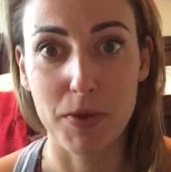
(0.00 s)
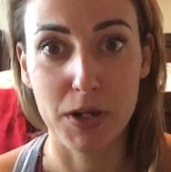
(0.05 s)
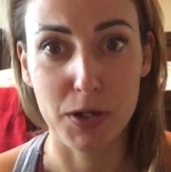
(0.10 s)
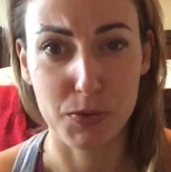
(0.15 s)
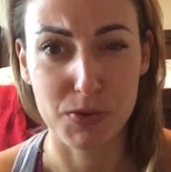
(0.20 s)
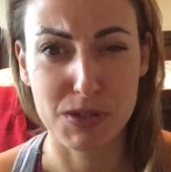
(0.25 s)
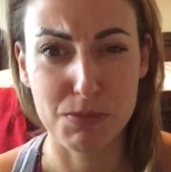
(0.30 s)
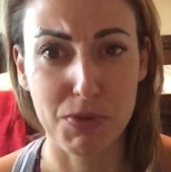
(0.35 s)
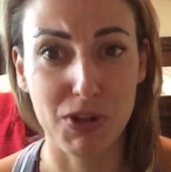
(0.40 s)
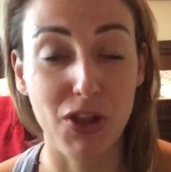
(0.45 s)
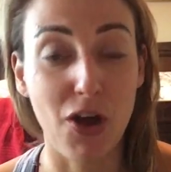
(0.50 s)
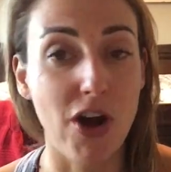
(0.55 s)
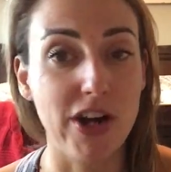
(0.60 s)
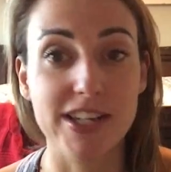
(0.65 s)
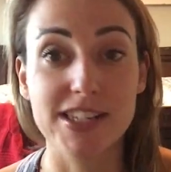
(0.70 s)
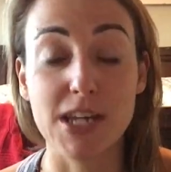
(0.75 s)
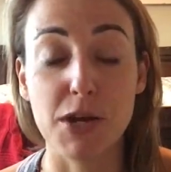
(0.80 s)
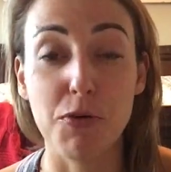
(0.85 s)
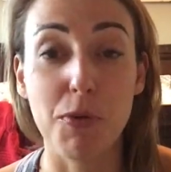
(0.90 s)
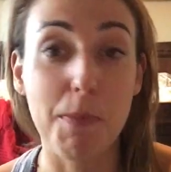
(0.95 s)
and it was
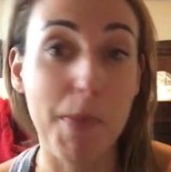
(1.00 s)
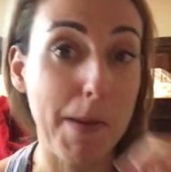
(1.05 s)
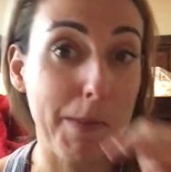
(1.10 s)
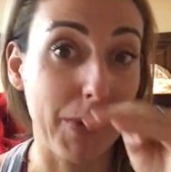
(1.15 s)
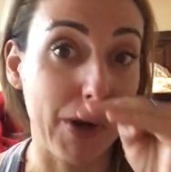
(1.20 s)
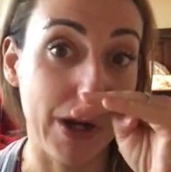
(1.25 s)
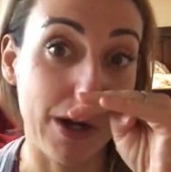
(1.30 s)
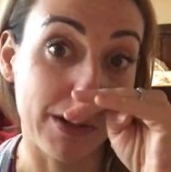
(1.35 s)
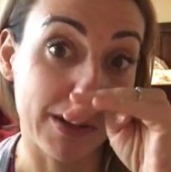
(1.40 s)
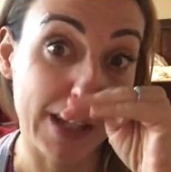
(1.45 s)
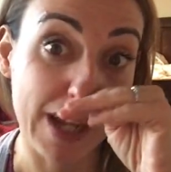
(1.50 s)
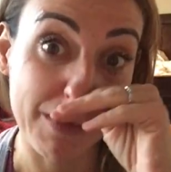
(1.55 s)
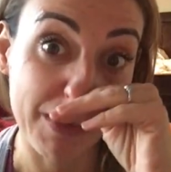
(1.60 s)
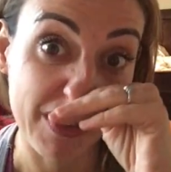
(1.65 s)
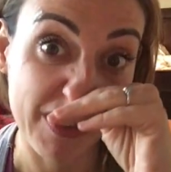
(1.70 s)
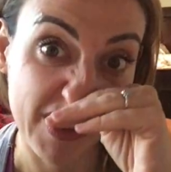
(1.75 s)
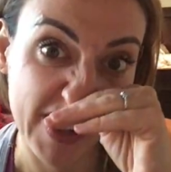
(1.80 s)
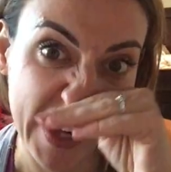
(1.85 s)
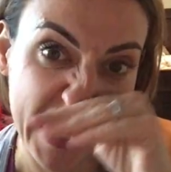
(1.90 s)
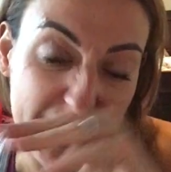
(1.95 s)
Pilates. I remember it. I'll never
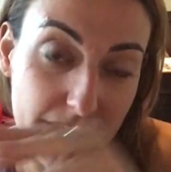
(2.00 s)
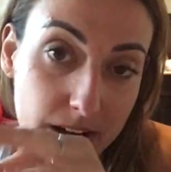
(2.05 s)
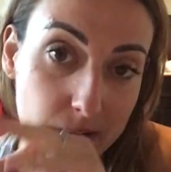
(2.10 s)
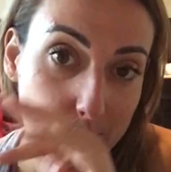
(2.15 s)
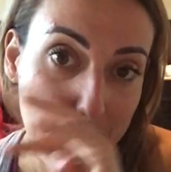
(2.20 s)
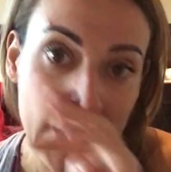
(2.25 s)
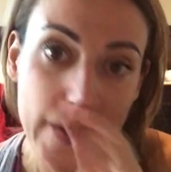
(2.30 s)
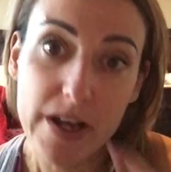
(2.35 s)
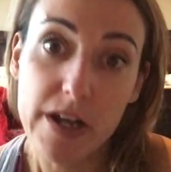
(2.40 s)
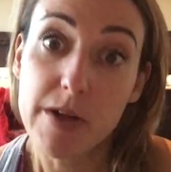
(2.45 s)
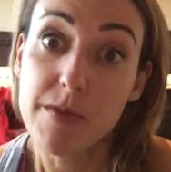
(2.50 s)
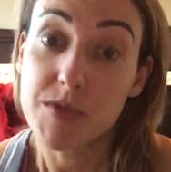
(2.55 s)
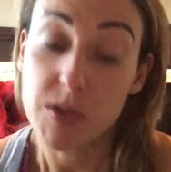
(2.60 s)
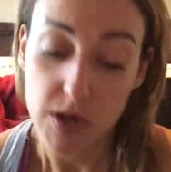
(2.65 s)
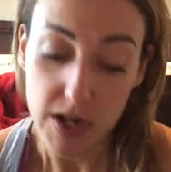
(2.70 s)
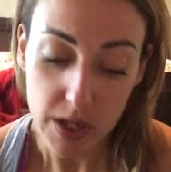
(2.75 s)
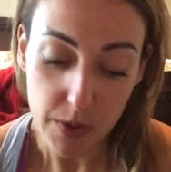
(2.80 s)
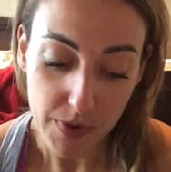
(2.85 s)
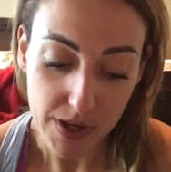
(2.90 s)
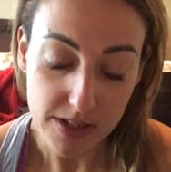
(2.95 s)
forget it. So
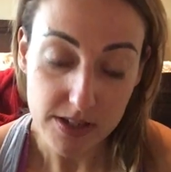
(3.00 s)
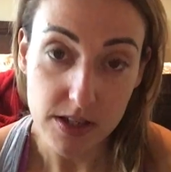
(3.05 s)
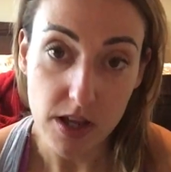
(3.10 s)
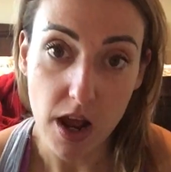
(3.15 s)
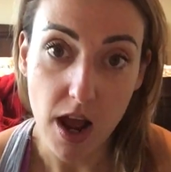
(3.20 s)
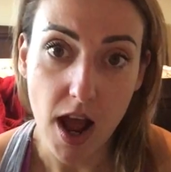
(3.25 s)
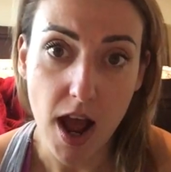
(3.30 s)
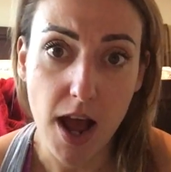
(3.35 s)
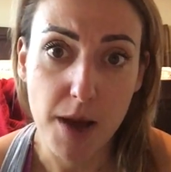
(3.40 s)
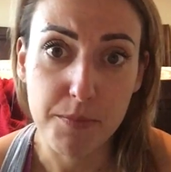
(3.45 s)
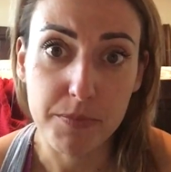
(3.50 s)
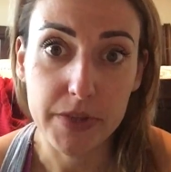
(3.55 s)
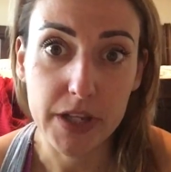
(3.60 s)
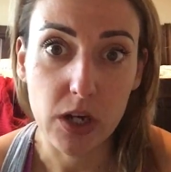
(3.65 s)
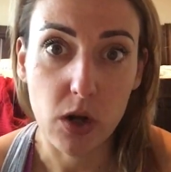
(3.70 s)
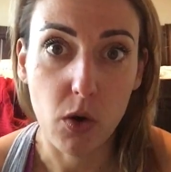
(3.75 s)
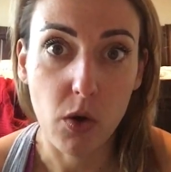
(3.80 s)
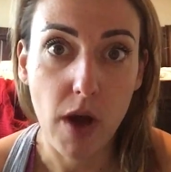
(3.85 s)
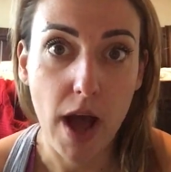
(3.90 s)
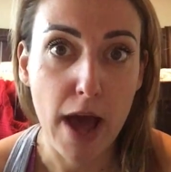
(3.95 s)
anyways,
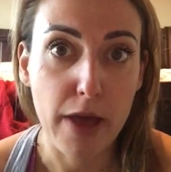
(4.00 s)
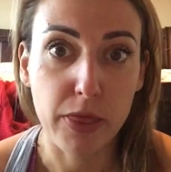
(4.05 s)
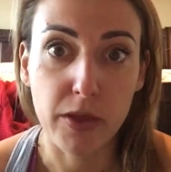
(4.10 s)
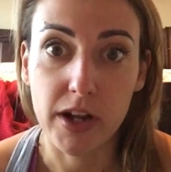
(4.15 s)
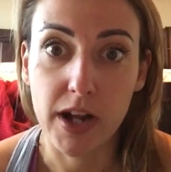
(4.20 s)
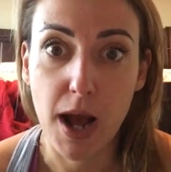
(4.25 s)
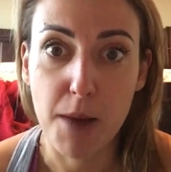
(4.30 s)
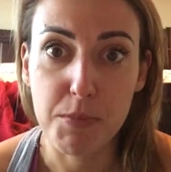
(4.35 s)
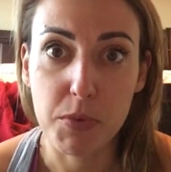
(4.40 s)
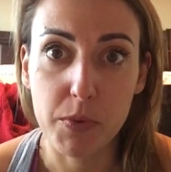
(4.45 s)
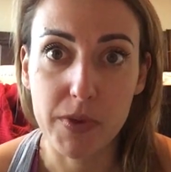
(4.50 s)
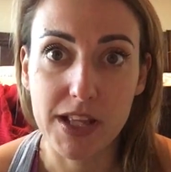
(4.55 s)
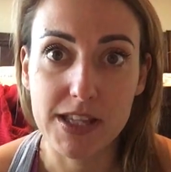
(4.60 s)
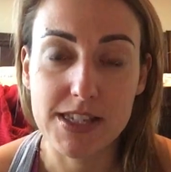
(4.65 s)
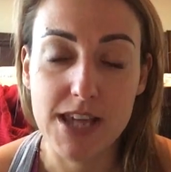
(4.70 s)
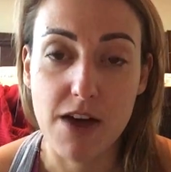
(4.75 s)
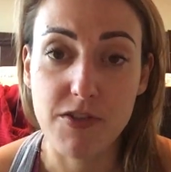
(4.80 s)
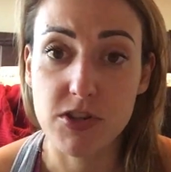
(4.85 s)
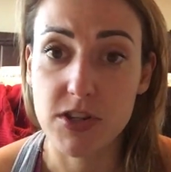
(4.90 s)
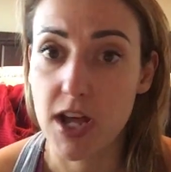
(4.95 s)
the couple weeks
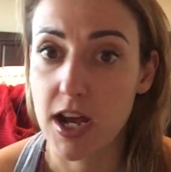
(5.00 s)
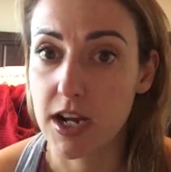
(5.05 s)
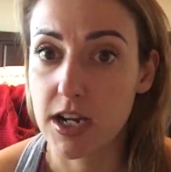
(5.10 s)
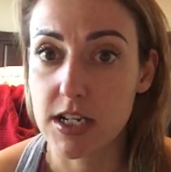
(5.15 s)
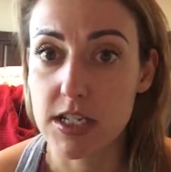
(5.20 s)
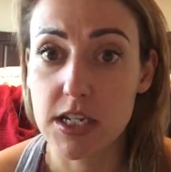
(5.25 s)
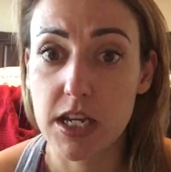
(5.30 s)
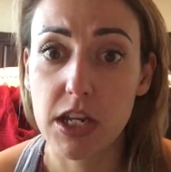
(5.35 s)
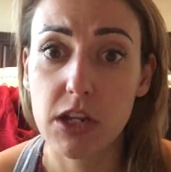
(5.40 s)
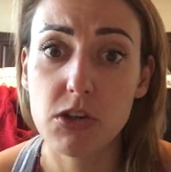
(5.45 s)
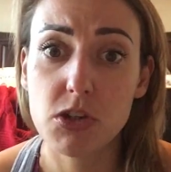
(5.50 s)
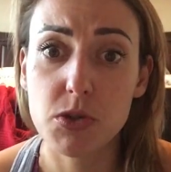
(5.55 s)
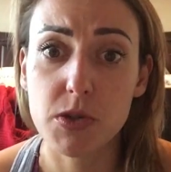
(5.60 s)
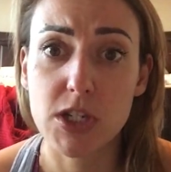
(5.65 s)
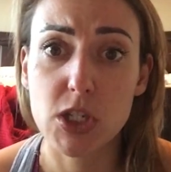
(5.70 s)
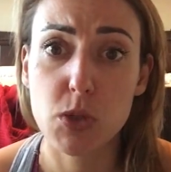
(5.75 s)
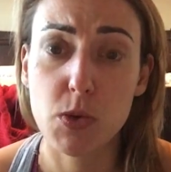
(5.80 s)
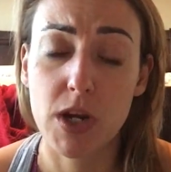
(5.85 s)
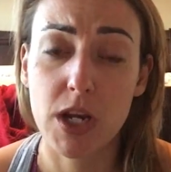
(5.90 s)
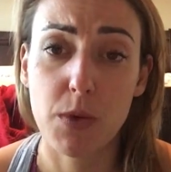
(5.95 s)
after that, continued
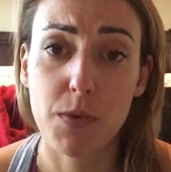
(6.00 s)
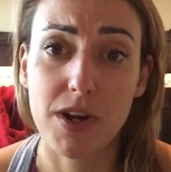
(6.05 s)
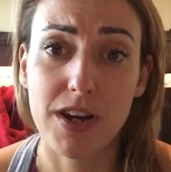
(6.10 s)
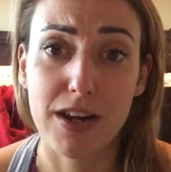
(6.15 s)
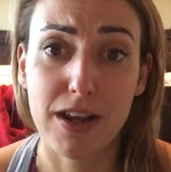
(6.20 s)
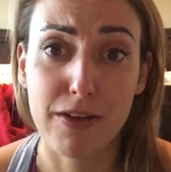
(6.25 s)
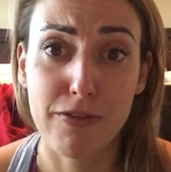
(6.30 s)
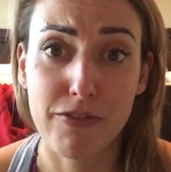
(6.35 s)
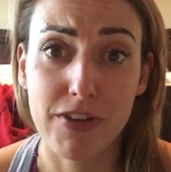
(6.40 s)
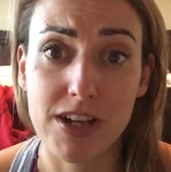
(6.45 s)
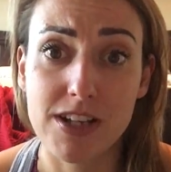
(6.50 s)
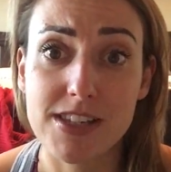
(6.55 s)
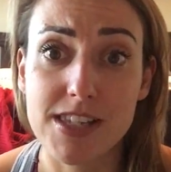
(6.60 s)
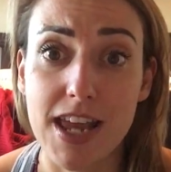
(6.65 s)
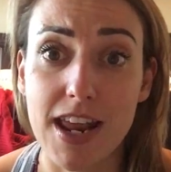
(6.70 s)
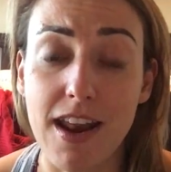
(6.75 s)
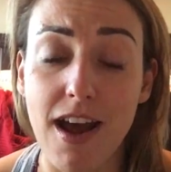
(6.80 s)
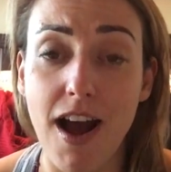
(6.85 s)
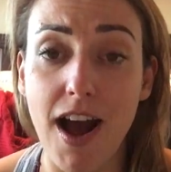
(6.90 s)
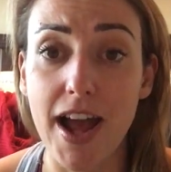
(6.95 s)
doing 21-day fix,
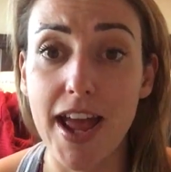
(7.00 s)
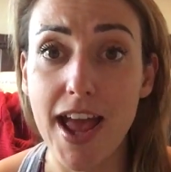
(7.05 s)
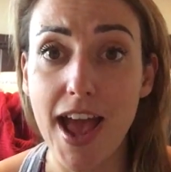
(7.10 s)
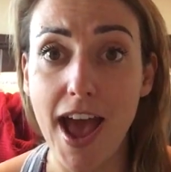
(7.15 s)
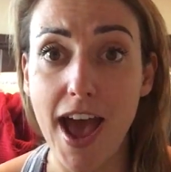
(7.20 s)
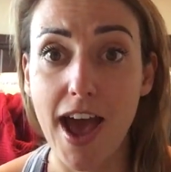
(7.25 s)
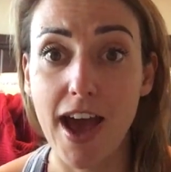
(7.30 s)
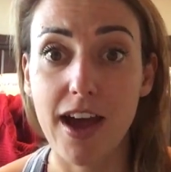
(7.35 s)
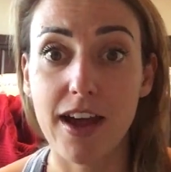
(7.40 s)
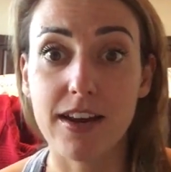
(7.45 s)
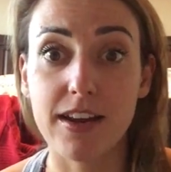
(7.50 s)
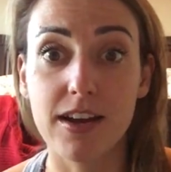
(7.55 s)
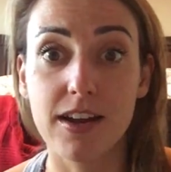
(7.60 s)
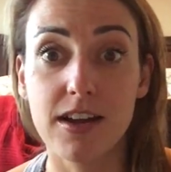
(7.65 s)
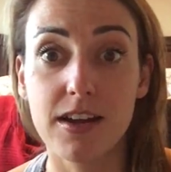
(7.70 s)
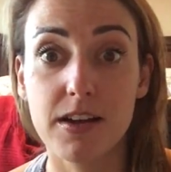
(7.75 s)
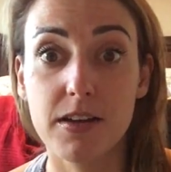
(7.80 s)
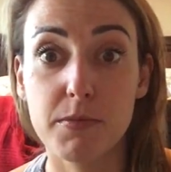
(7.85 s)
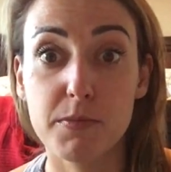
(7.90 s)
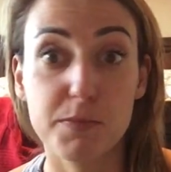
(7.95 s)
and
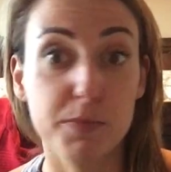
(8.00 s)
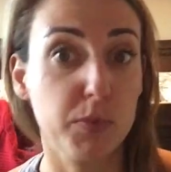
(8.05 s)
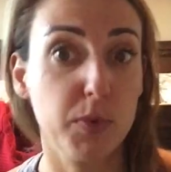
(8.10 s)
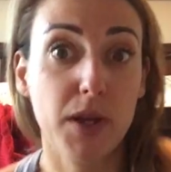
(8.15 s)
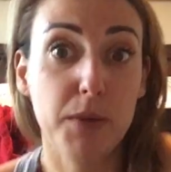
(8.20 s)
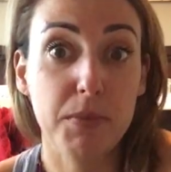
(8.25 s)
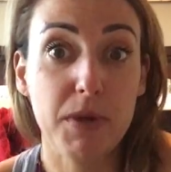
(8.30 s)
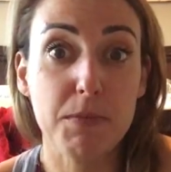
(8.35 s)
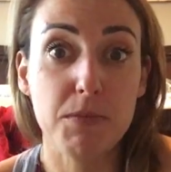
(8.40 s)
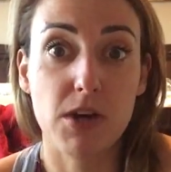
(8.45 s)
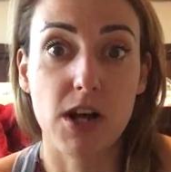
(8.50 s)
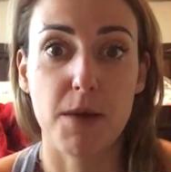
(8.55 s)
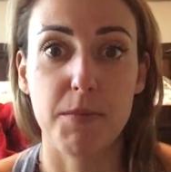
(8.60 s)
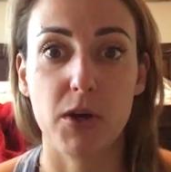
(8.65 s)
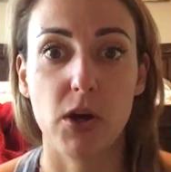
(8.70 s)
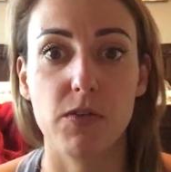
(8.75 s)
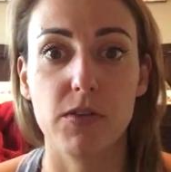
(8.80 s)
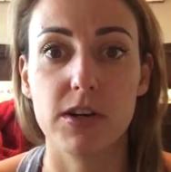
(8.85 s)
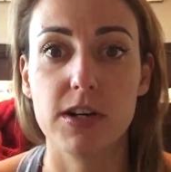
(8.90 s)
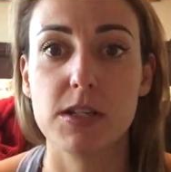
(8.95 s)
we had people
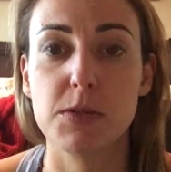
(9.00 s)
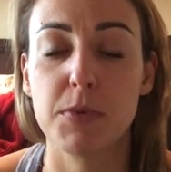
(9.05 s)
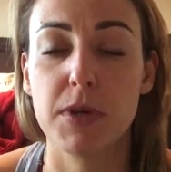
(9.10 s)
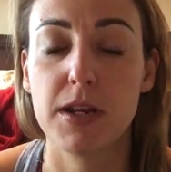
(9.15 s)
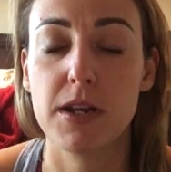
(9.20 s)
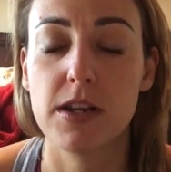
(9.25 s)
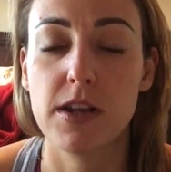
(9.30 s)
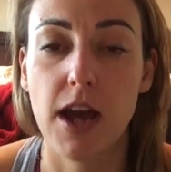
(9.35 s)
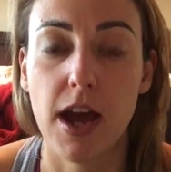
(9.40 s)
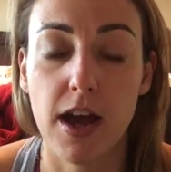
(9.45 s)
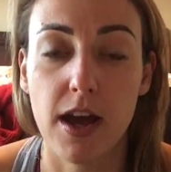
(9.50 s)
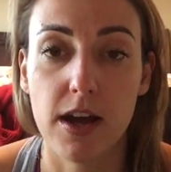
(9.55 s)
coming over, because we had